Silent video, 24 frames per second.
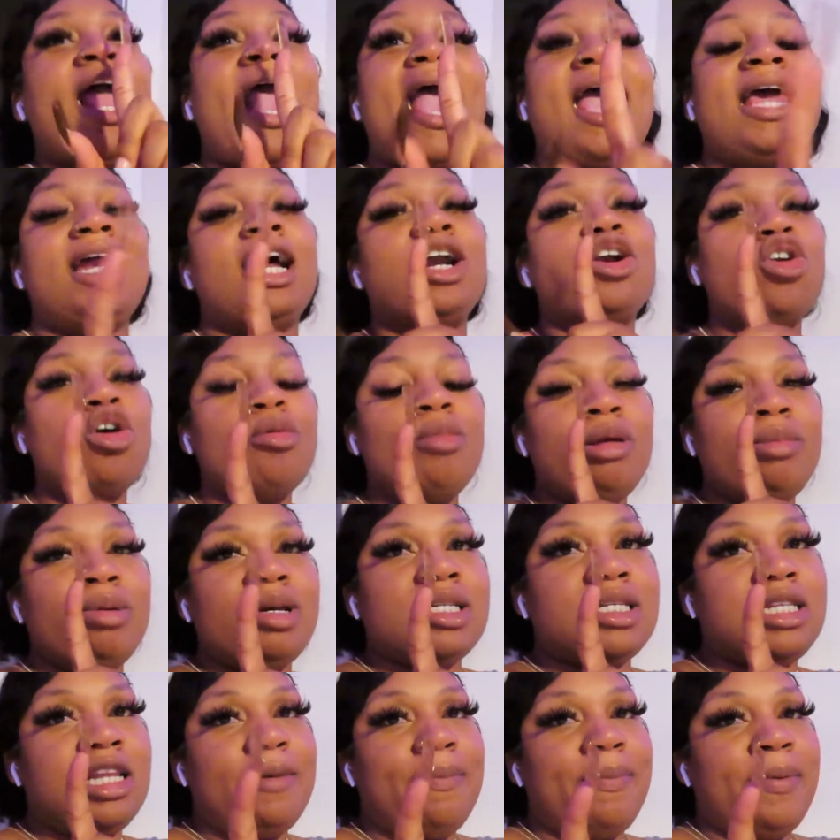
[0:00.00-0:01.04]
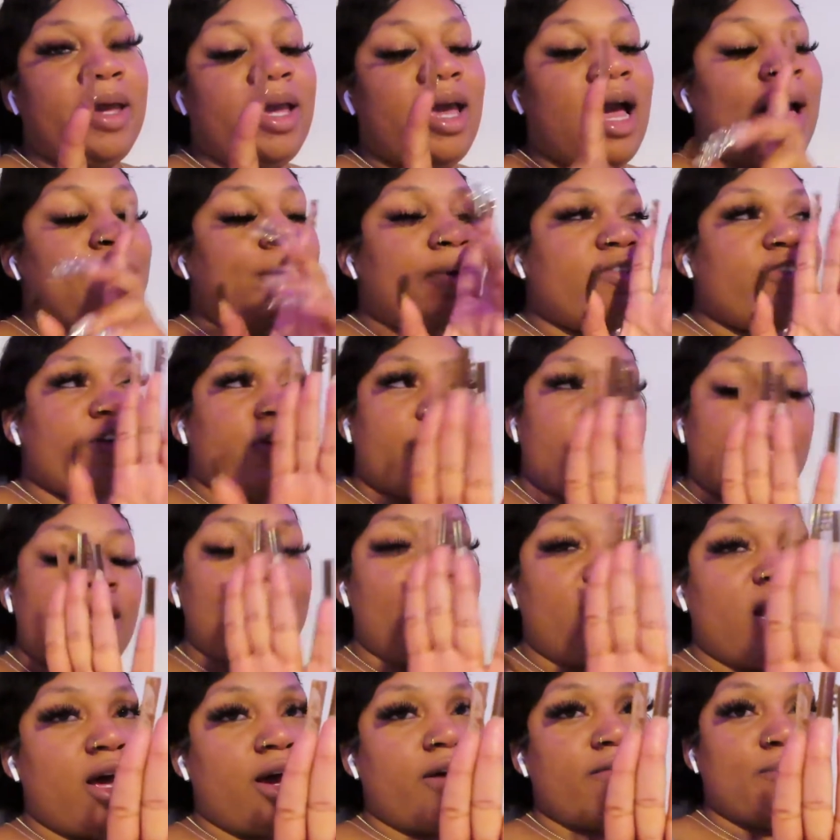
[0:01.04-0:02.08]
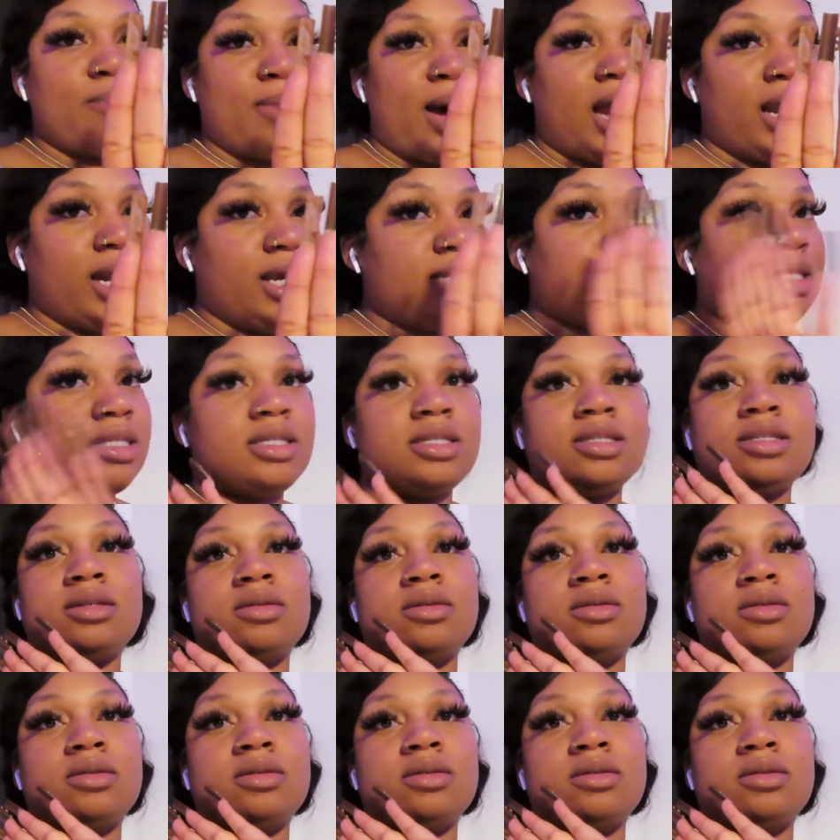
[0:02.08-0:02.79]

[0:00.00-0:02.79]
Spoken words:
And I normally be slipping. I be forgetting about our bonnets.